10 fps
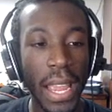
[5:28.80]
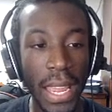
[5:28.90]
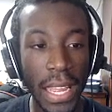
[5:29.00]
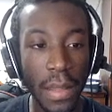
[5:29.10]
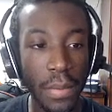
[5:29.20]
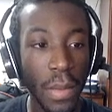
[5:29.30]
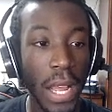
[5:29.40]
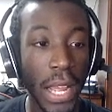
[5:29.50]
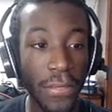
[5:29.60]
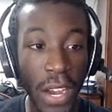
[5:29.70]
And
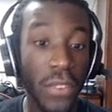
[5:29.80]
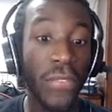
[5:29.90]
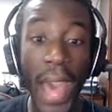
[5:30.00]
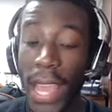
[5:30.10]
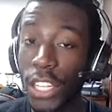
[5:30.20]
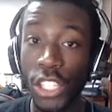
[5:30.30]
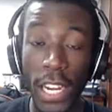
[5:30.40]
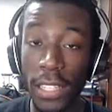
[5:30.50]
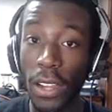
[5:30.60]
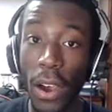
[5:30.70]
fun fact,
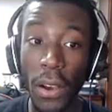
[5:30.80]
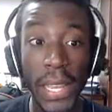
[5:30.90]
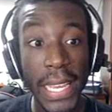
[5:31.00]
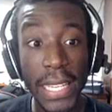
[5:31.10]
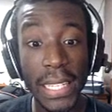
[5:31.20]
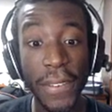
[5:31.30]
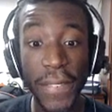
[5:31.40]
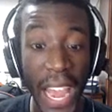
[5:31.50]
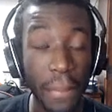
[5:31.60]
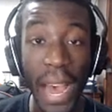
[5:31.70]
Chantal is in
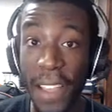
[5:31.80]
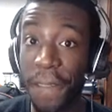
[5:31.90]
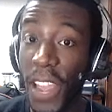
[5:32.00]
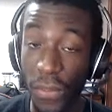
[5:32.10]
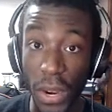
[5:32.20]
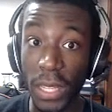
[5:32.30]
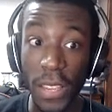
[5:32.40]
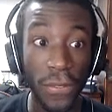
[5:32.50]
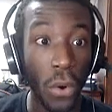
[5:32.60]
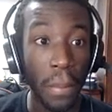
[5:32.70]
fact my favorite
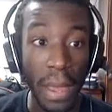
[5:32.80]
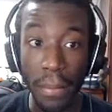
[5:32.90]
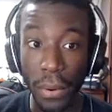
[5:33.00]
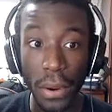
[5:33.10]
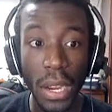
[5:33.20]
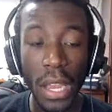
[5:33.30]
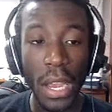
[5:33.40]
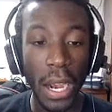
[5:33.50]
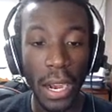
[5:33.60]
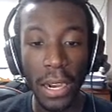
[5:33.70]
Elite Four member.
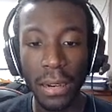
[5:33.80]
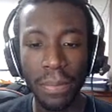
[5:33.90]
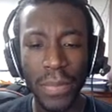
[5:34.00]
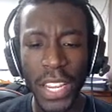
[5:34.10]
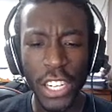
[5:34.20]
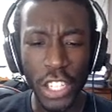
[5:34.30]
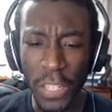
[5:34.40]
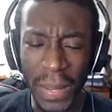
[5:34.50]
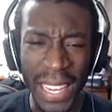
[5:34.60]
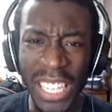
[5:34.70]

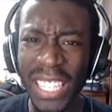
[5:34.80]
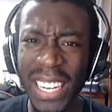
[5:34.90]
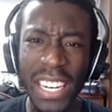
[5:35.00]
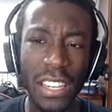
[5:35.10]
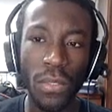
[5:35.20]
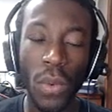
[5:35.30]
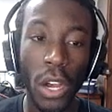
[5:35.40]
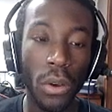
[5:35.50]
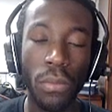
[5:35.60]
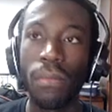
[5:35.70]
Just because, like,
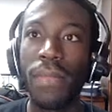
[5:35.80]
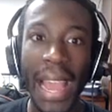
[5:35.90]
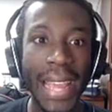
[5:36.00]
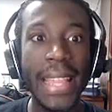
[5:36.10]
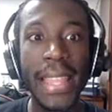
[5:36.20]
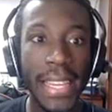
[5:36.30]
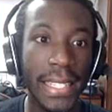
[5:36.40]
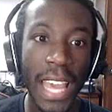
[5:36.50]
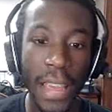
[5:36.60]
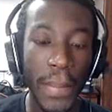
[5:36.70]
well, not in
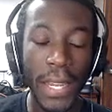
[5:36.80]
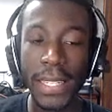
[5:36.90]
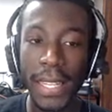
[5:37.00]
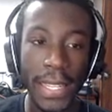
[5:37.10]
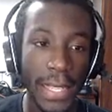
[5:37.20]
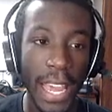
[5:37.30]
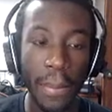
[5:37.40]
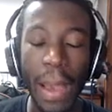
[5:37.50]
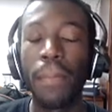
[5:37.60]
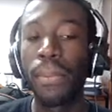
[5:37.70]
this game, because in this
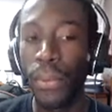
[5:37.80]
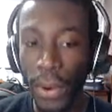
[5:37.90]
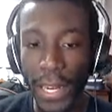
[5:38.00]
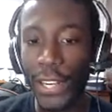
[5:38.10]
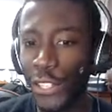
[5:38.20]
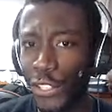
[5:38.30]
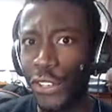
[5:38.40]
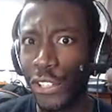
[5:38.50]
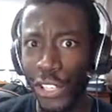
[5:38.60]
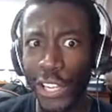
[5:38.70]
game I'm pretty
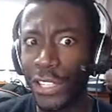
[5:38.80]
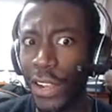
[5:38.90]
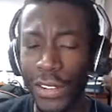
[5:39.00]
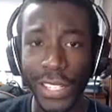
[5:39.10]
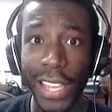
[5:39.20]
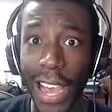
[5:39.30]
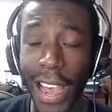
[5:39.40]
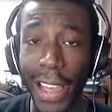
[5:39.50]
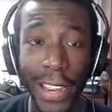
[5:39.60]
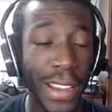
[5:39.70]
sure Chantal's a
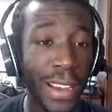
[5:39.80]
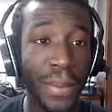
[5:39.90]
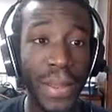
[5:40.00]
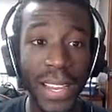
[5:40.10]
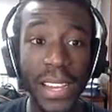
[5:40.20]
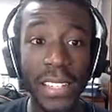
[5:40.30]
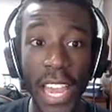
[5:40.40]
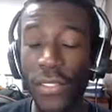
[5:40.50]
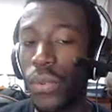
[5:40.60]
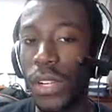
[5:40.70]
guy because
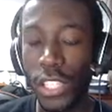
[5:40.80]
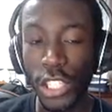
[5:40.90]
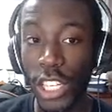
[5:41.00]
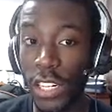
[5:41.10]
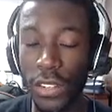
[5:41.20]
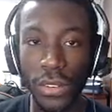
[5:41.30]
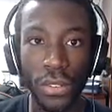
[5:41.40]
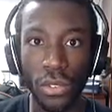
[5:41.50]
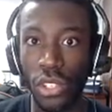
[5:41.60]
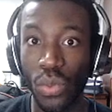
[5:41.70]
everyone's genders
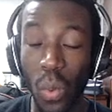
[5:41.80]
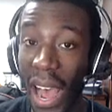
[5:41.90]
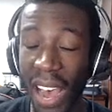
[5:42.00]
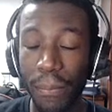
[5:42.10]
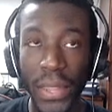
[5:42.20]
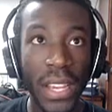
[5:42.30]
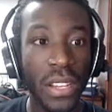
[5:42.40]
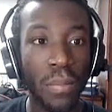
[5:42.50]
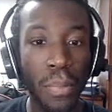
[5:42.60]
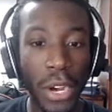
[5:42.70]
are swapped.
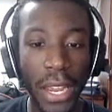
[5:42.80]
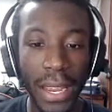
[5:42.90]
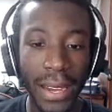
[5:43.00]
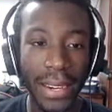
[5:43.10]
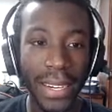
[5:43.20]
But